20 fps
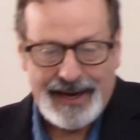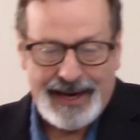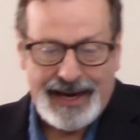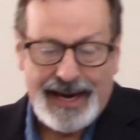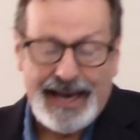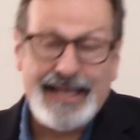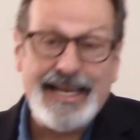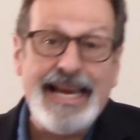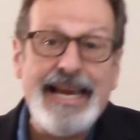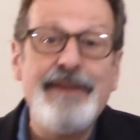
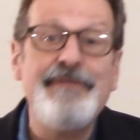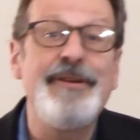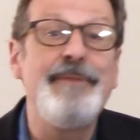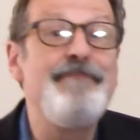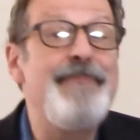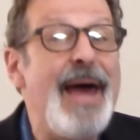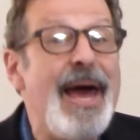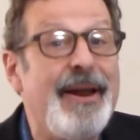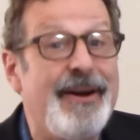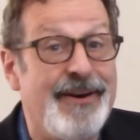And even
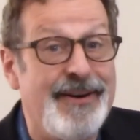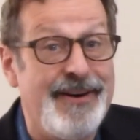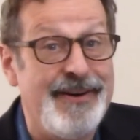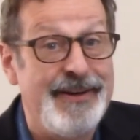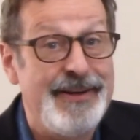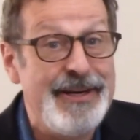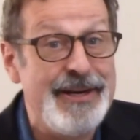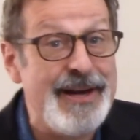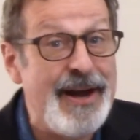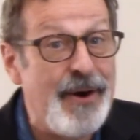
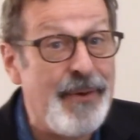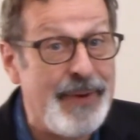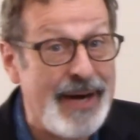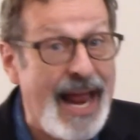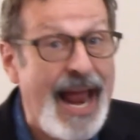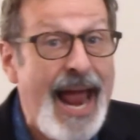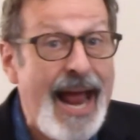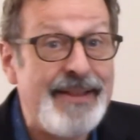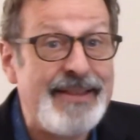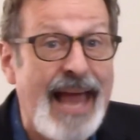better, you know, when
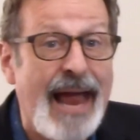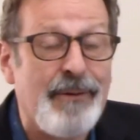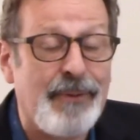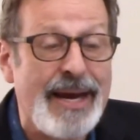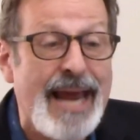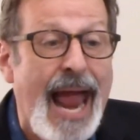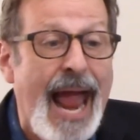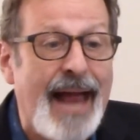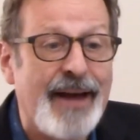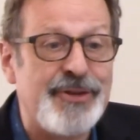I had that
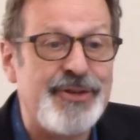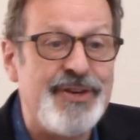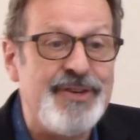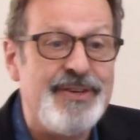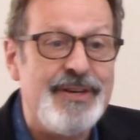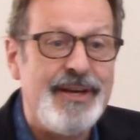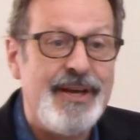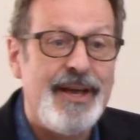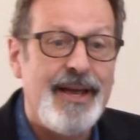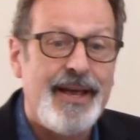
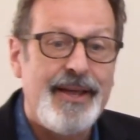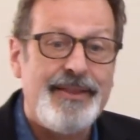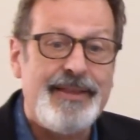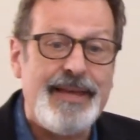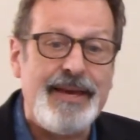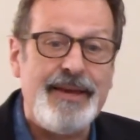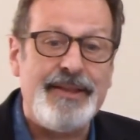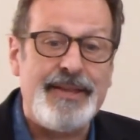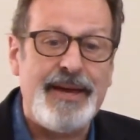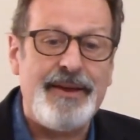reaction,
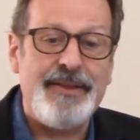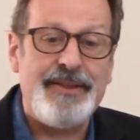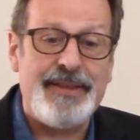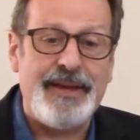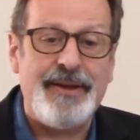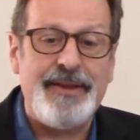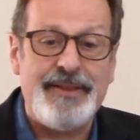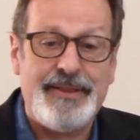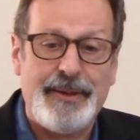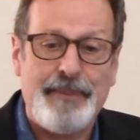the, the,
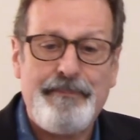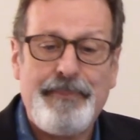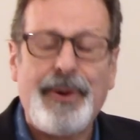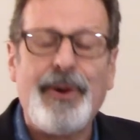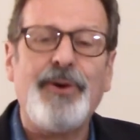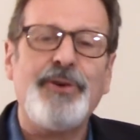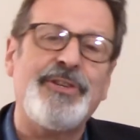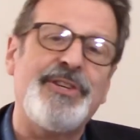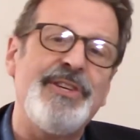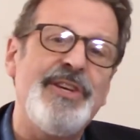the, the
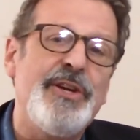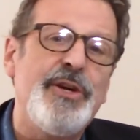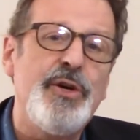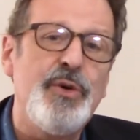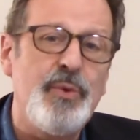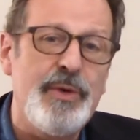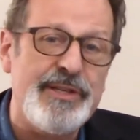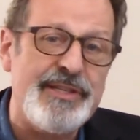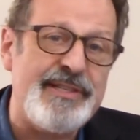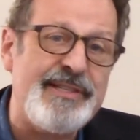person who
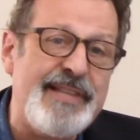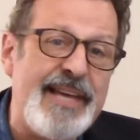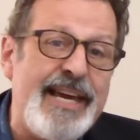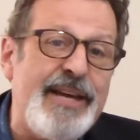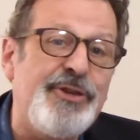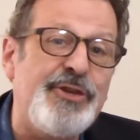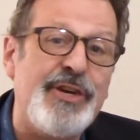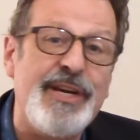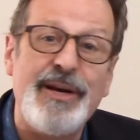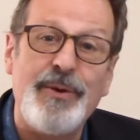was
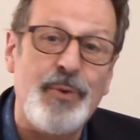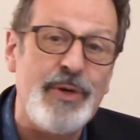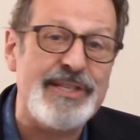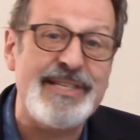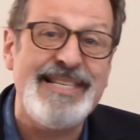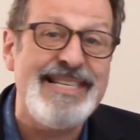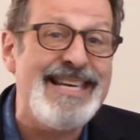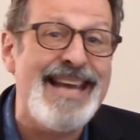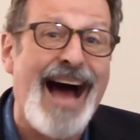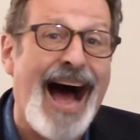teaching was
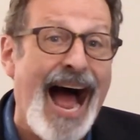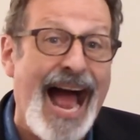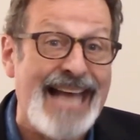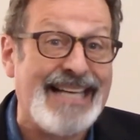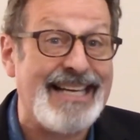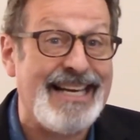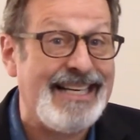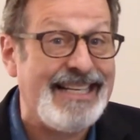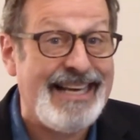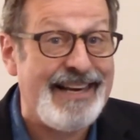not
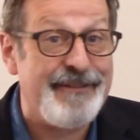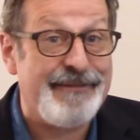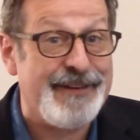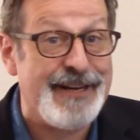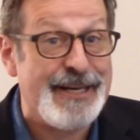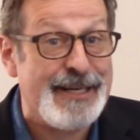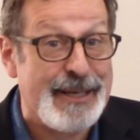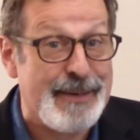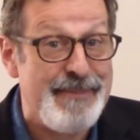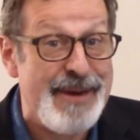a
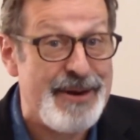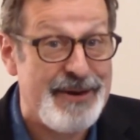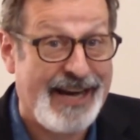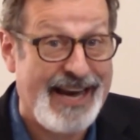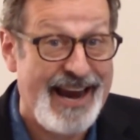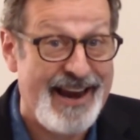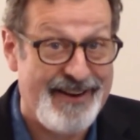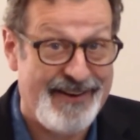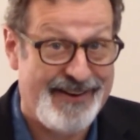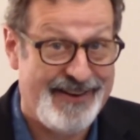gifted
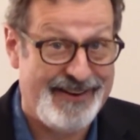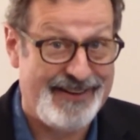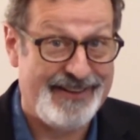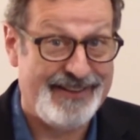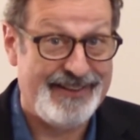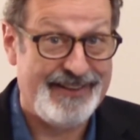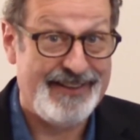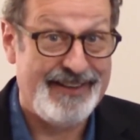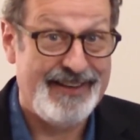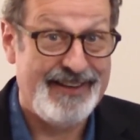communicator.
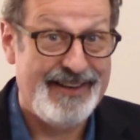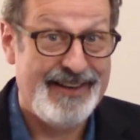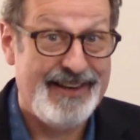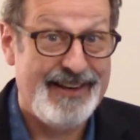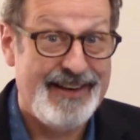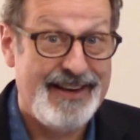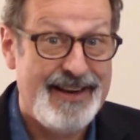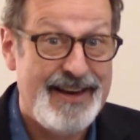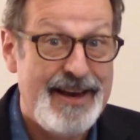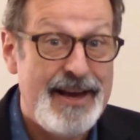
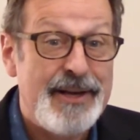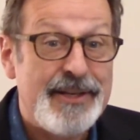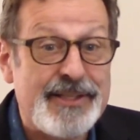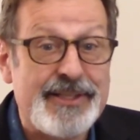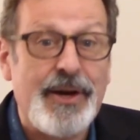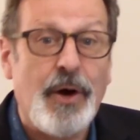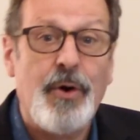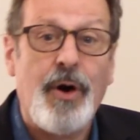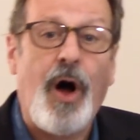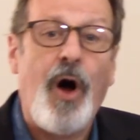
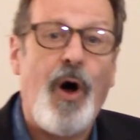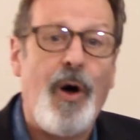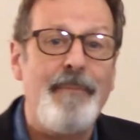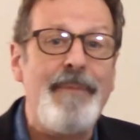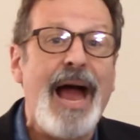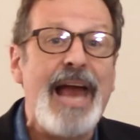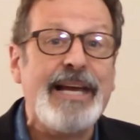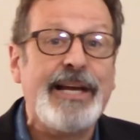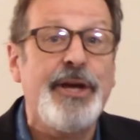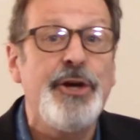So all
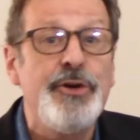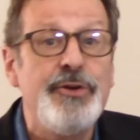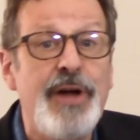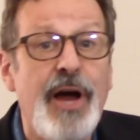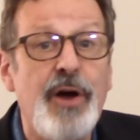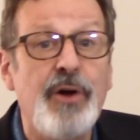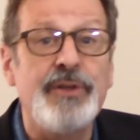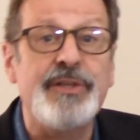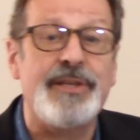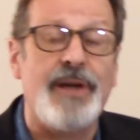my
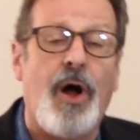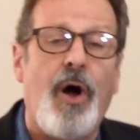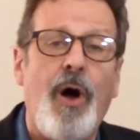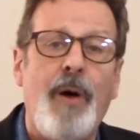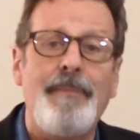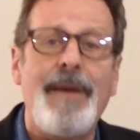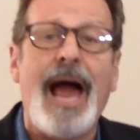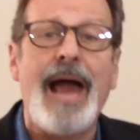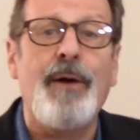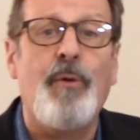kudos and all
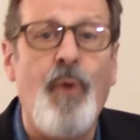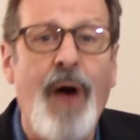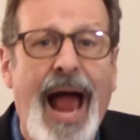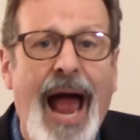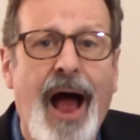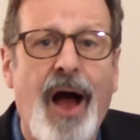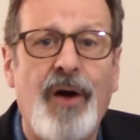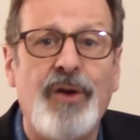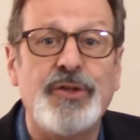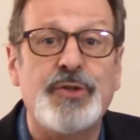my
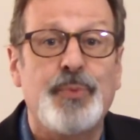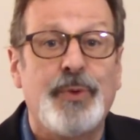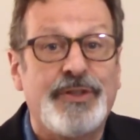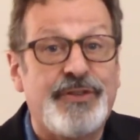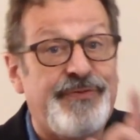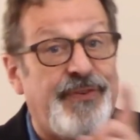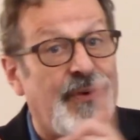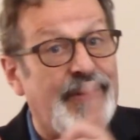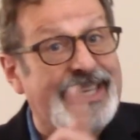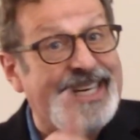wows was
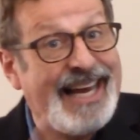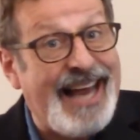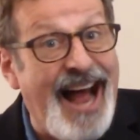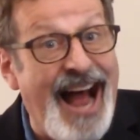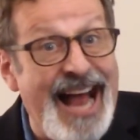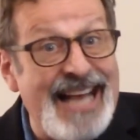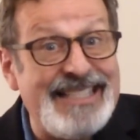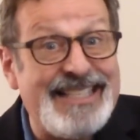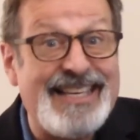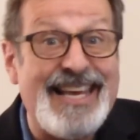for the
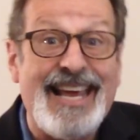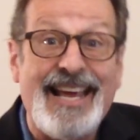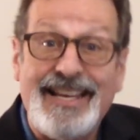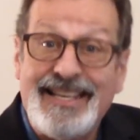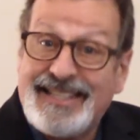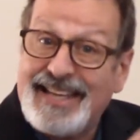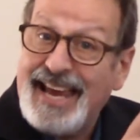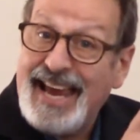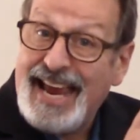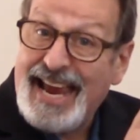
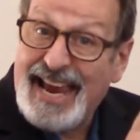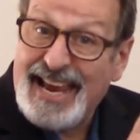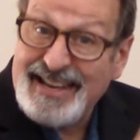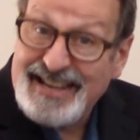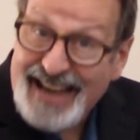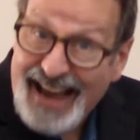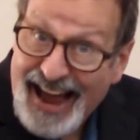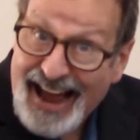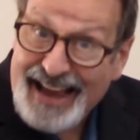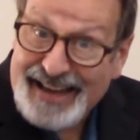content and
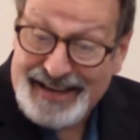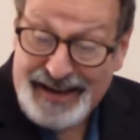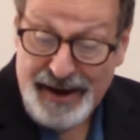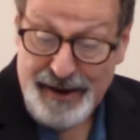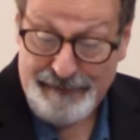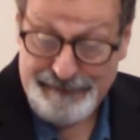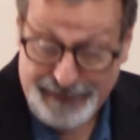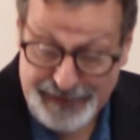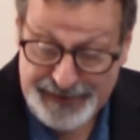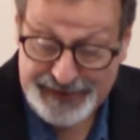not
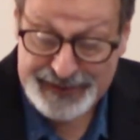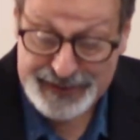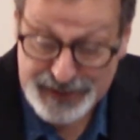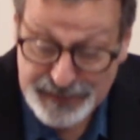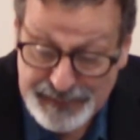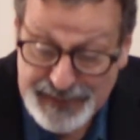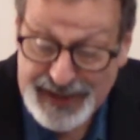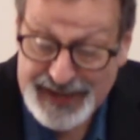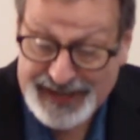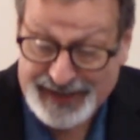for the
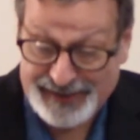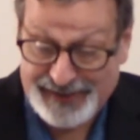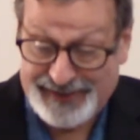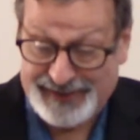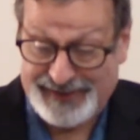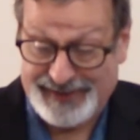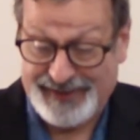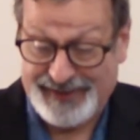speaker.